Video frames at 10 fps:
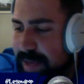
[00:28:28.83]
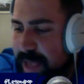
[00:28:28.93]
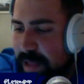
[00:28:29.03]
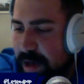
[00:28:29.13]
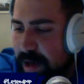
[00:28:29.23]

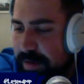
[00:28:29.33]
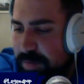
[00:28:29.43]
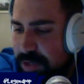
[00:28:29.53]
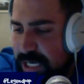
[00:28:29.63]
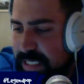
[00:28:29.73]
Live, which I
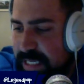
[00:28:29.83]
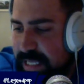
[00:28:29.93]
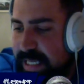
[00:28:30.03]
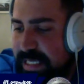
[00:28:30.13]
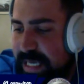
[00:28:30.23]
said they need
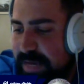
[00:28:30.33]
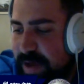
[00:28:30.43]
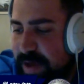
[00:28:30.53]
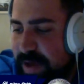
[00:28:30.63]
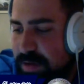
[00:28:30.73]
to give out
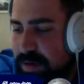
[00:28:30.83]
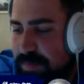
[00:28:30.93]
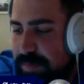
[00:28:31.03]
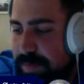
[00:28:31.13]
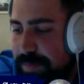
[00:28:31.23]
to
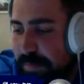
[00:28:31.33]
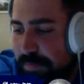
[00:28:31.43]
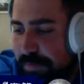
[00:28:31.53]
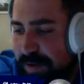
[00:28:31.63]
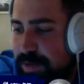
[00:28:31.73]
people for free
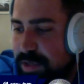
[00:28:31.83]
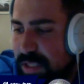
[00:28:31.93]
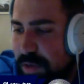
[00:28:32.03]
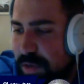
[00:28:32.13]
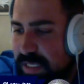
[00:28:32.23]
because no
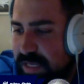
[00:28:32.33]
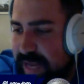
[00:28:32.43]
one's given that